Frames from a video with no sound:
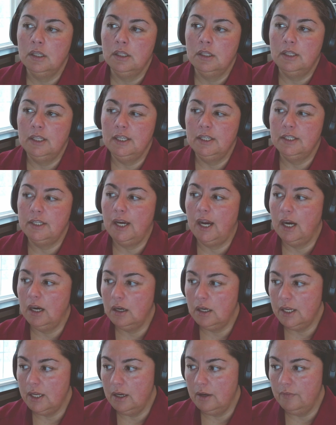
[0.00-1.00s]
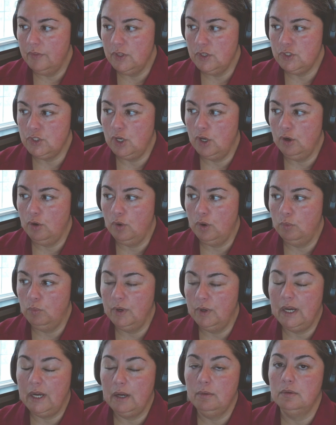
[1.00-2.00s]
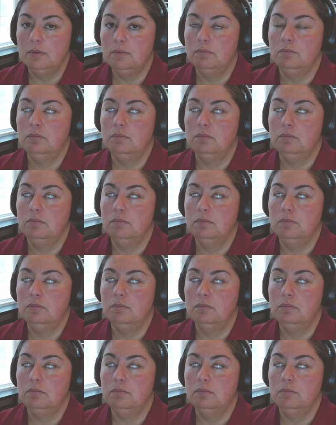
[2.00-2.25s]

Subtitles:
the entirety of the song or what I